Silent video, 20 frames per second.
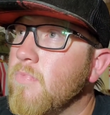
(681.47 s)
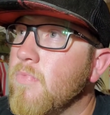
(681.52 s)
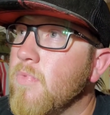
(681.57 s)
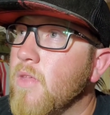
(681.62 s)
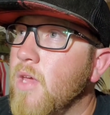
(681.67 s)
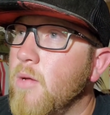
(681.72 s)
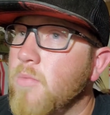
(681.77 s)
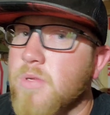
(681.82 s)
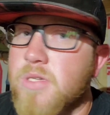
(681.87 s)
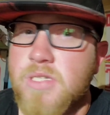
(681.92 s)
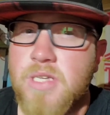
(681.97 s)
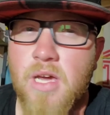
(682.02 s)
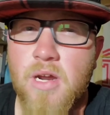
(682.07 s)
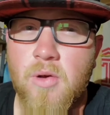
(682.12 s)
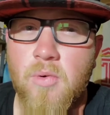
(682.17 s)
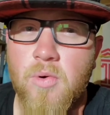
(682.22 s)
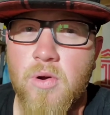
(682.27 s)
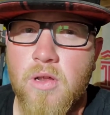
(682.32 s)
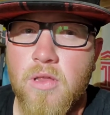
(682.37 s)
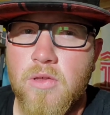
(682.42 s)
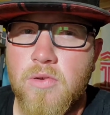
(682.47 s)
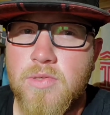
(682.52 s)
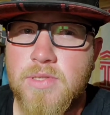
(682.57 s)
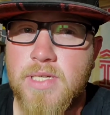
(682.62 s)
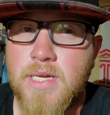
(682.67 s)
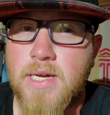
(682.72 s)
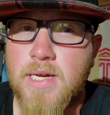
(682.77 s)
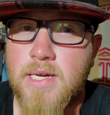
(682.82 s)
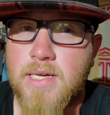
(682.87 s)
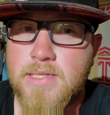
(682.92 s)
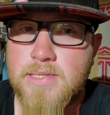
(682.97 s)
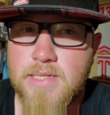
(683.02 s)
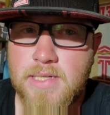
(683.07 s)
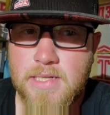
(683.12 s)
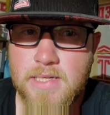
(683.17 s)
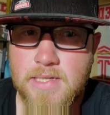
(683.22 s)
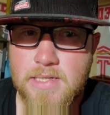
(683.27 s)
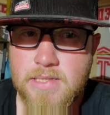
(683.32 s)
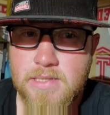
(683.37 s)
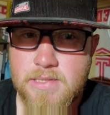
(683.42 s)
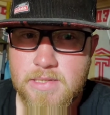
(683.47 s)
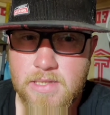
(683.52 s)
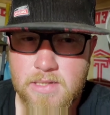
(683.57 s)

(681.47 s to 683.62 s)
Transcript: I'm just kind of one of those guys, I guess.